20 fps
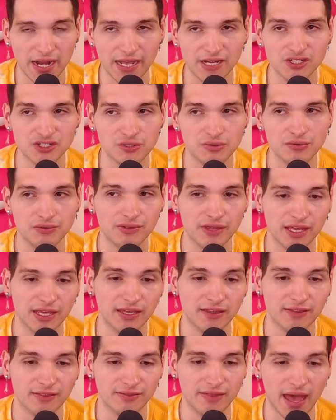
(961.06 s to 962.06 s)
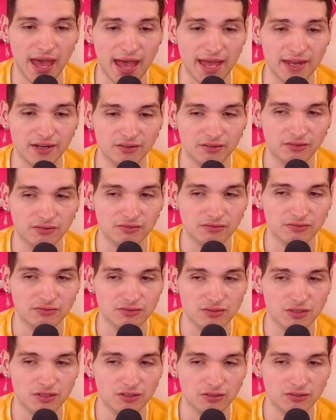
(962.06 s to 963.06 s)
I do think that
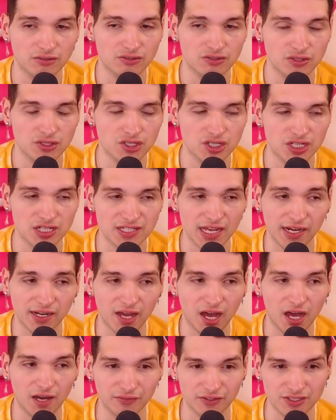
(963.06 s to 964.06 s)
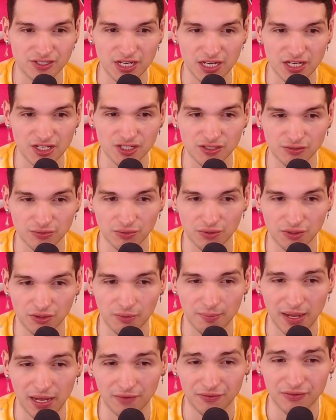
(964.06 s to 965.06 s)
she's had conversations with her
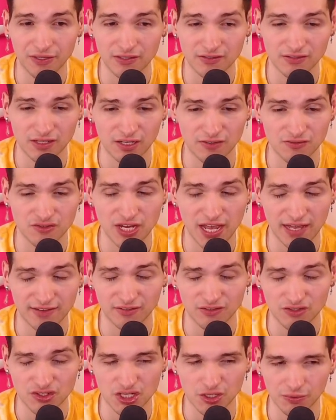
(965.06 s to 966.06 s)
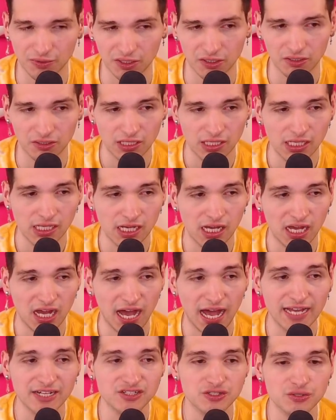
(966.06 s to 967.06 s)
about this, and if she hasn't, she will.
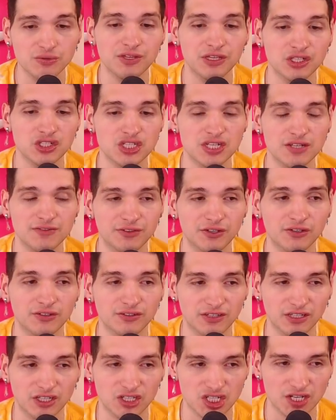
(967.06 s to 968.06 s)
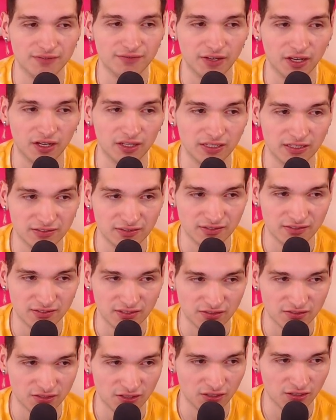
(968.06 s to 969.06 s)
I do think she feels like she failed as a
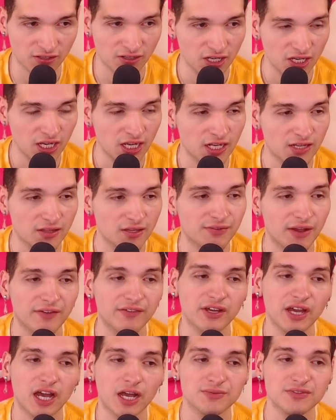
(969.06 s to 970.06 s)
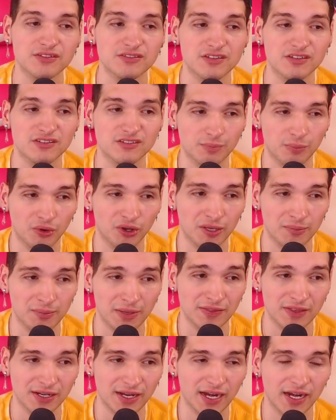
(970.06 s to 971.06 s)
sister. The Five of Cups is
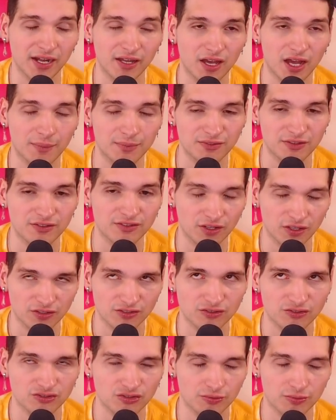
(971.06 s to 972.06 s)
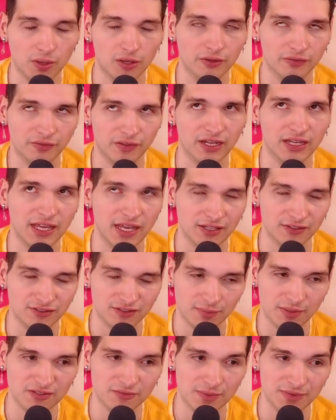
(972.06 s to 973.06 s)
disappointment. The Nine of Cups is smaller than a king, so
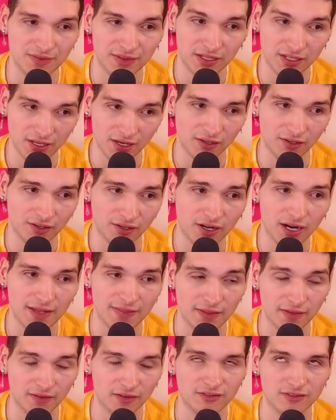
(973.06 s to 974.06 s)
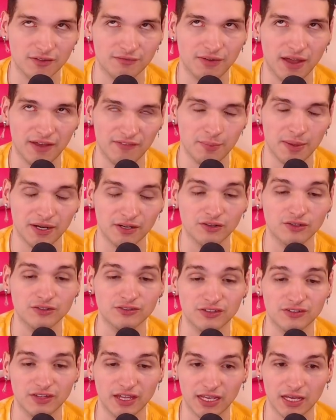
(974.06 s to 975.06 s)
that makes me think younger. And then because the Five of Pentacles
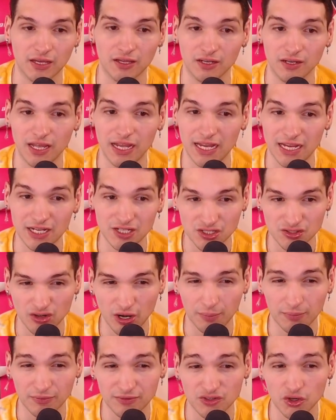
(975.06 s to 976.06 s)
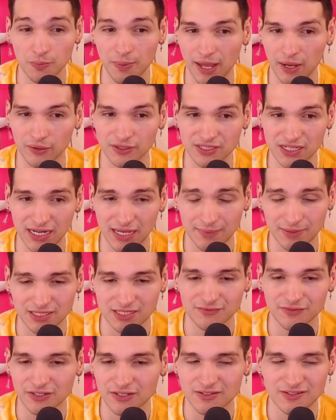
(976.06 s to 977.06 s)
is like an age discrepancy or power dynamic
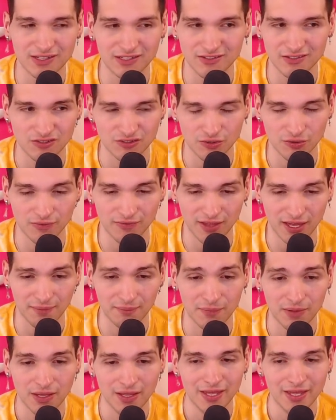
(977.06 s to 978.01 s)
difference, that's the two of them.